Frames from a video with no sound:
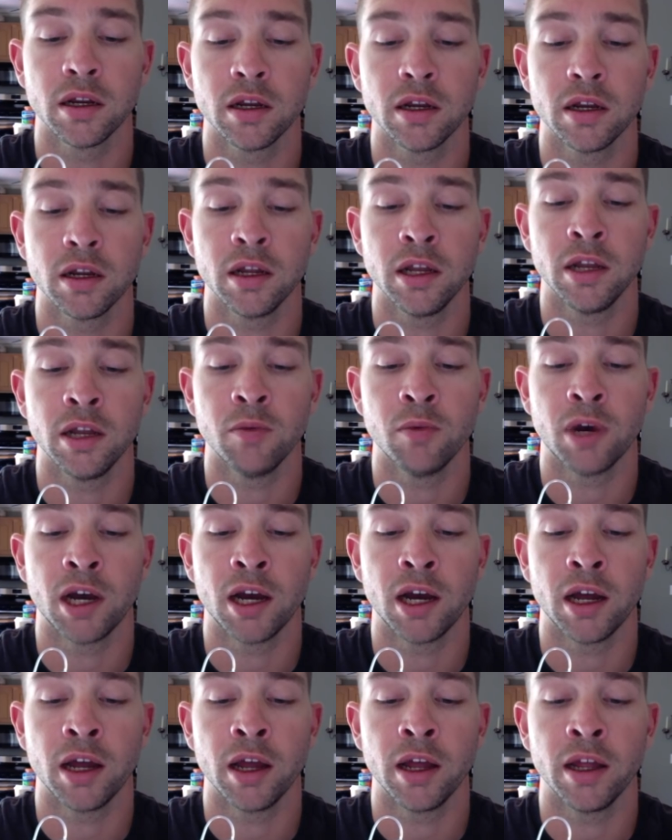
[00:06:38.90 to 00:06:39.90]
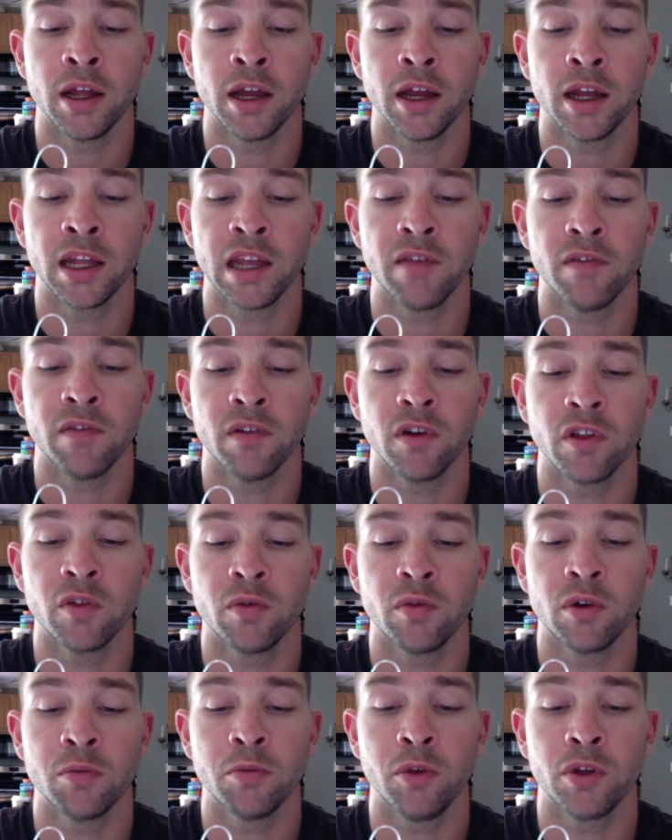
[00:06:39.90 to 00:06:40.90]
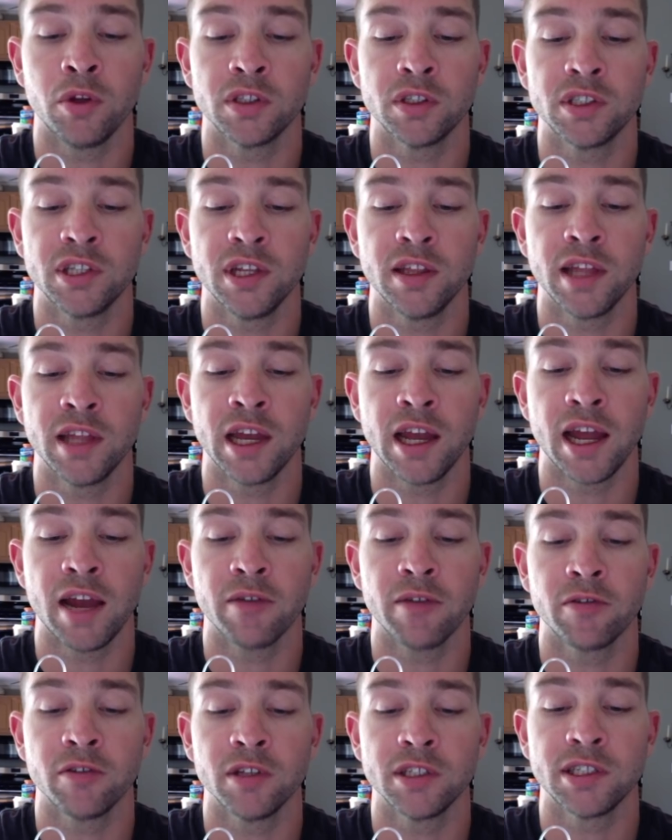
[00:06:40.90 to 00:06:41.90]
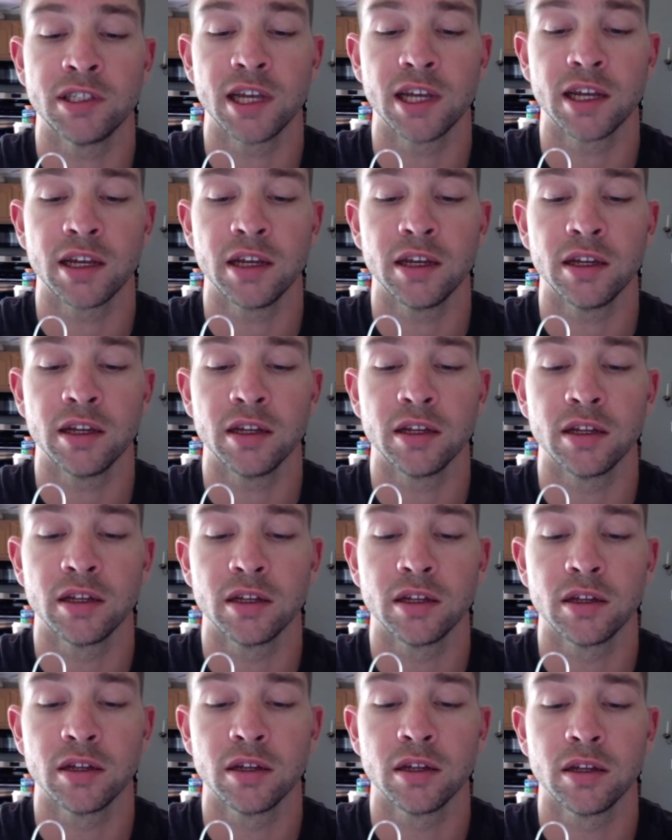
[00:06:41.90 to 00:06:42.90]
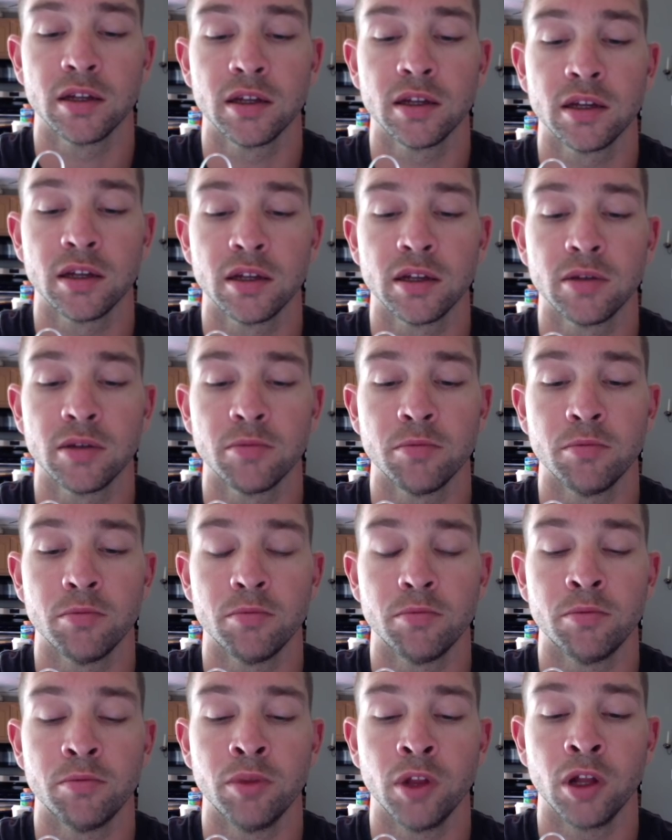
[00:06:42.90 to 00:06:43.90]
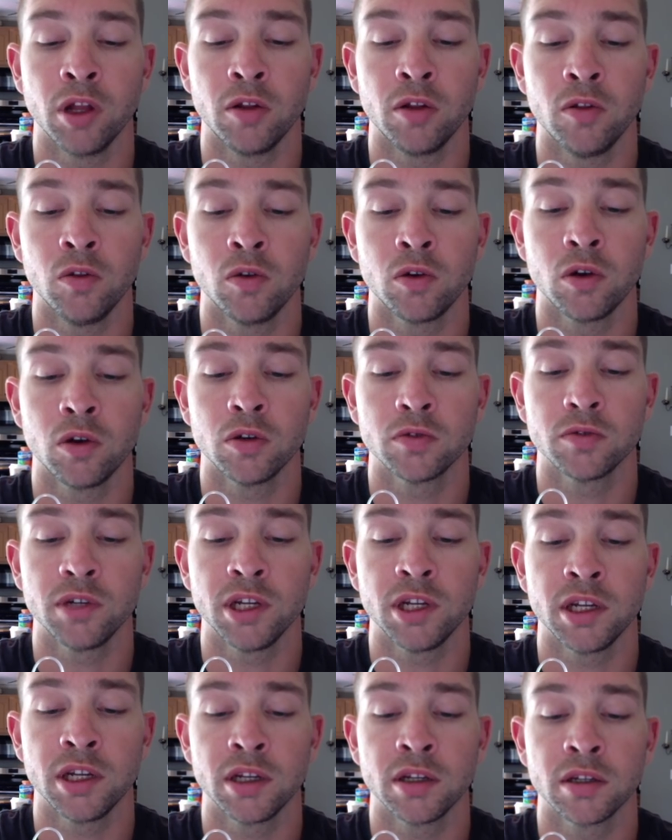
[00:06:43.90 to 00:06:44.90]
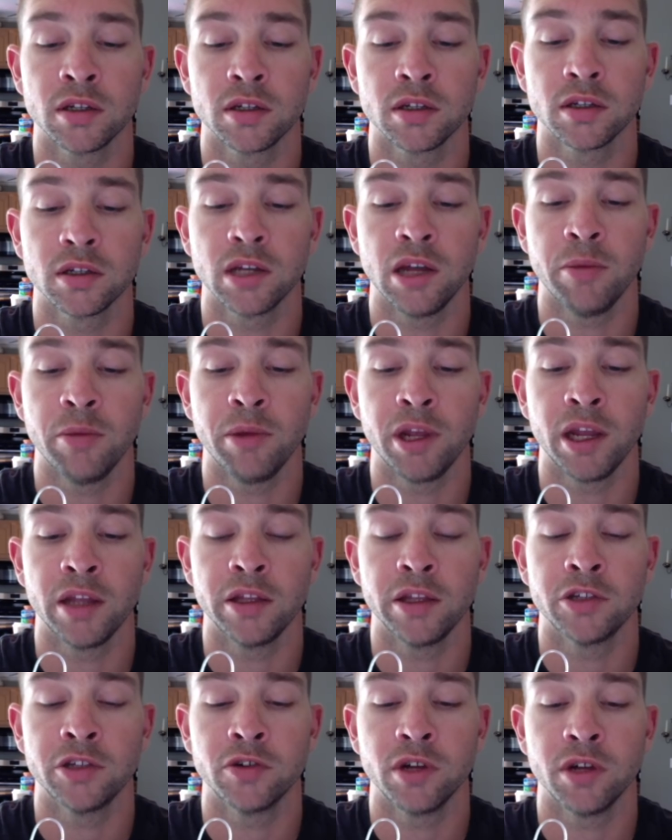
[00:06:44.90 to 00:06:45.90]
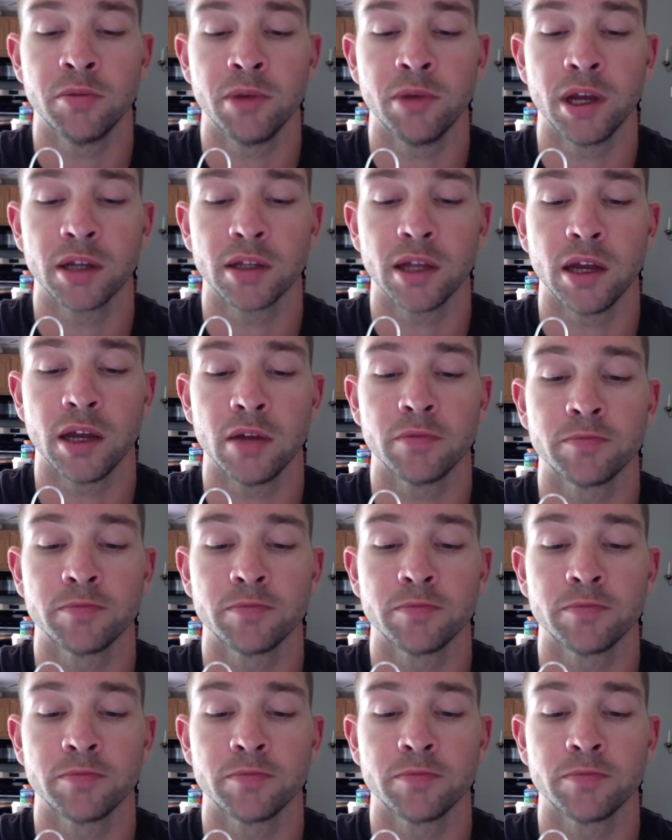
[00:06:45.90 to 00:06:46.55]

and why I gave another one. But you can see that after the second blood glucose reading, I began to trend back down.